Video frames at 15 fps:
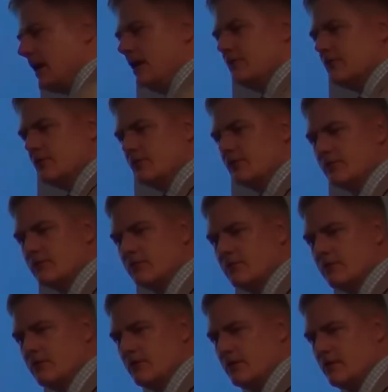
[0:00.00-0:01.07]
Ages,
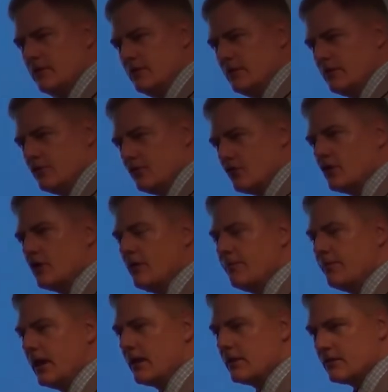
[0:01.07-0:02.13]

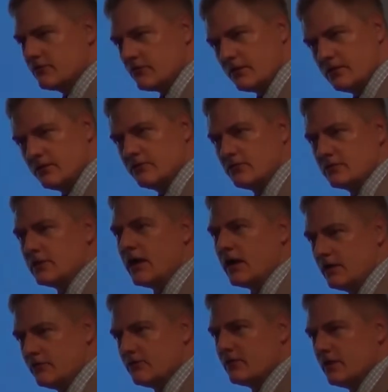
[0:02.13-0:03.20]
Europe and the Southern Song
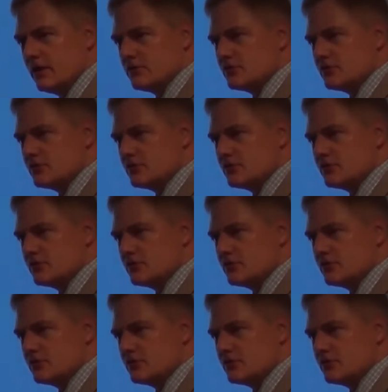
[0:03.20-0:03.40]
Dynasty